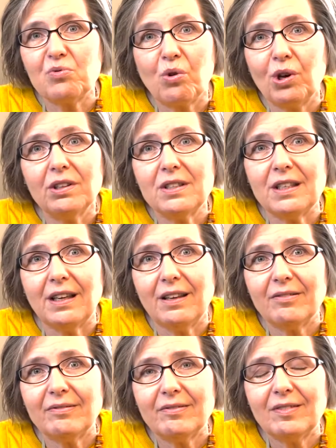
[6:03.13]
royalty.
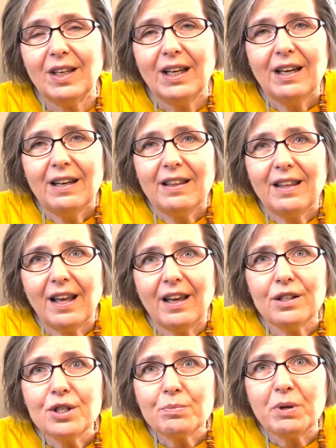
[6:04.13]
The
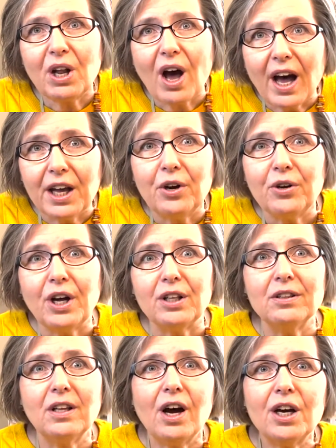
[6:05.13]
Englishman hired a
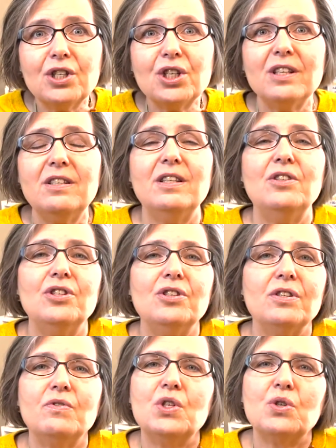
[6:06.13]
large contingent
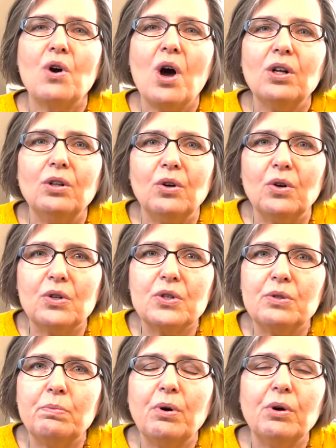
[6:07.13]
of strong locals
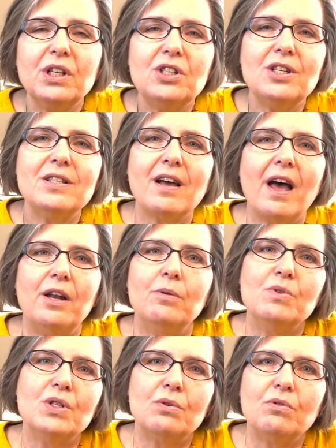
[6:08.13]
to portage his
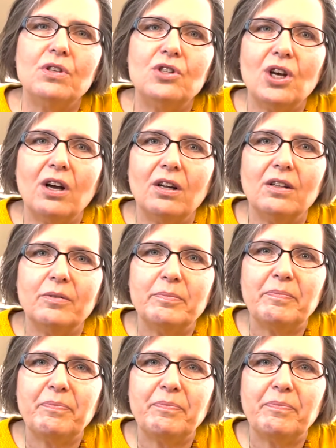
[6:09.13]
items through the jungle.